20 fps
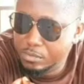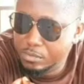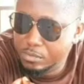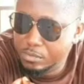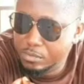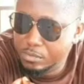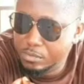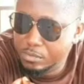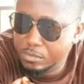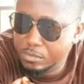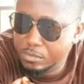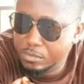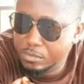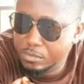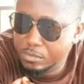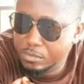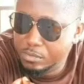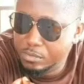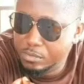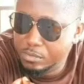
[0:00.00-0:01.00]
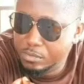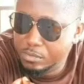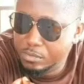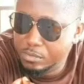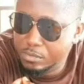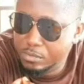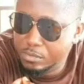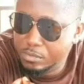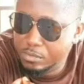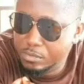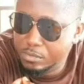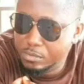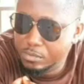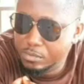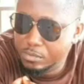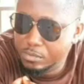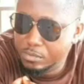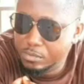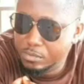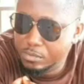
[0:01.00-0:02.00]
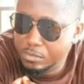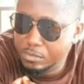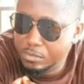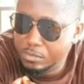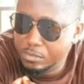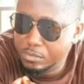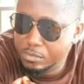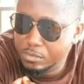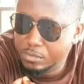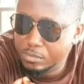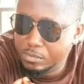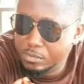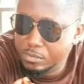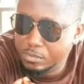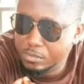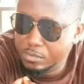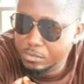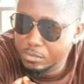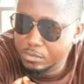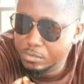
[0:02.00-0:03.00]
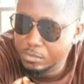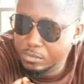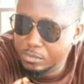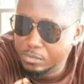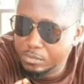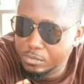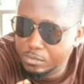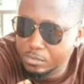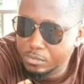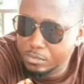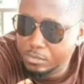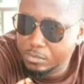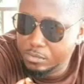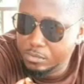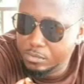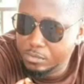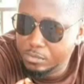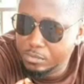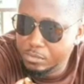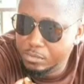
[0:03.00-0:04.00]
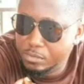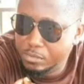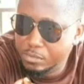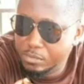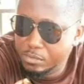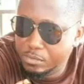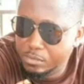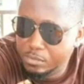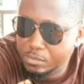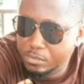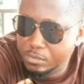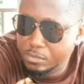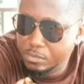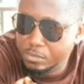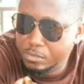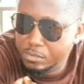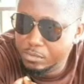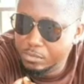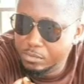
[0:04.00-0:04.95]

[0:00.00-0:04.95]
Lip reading: No words are spoken by the person on screen.